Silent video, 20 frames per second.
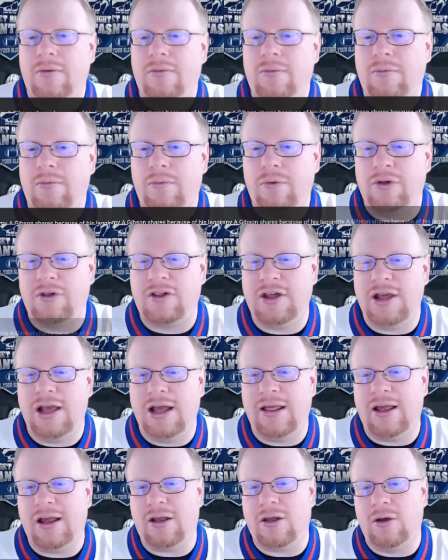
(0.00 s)
we'll see how
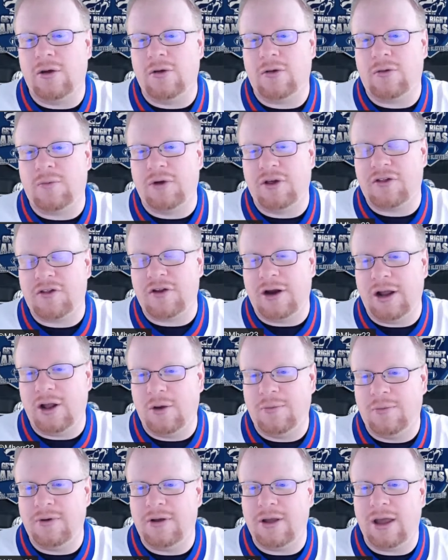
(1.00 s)
that goes. Wilson, I
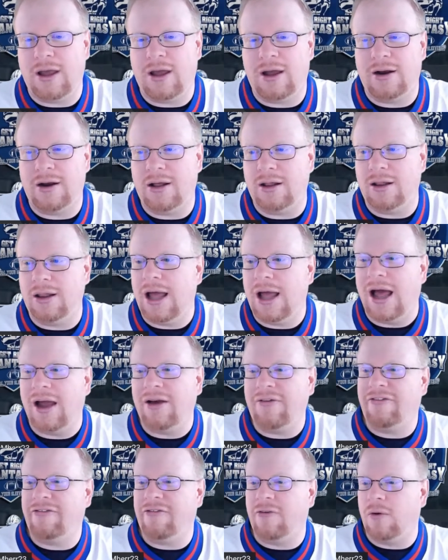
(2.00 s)
hope you got a lot
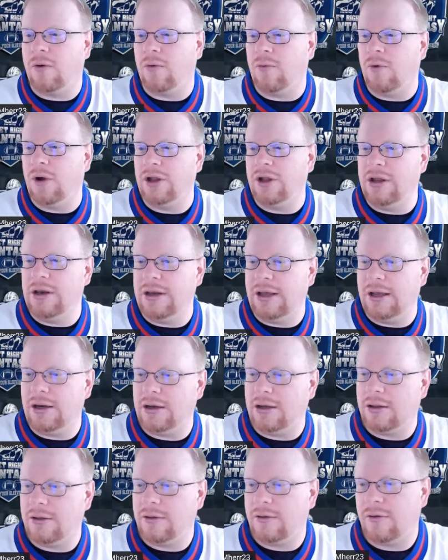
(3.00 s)
for what you did.
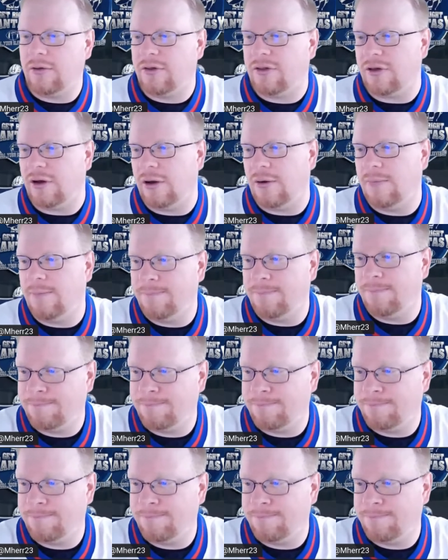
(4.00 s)
So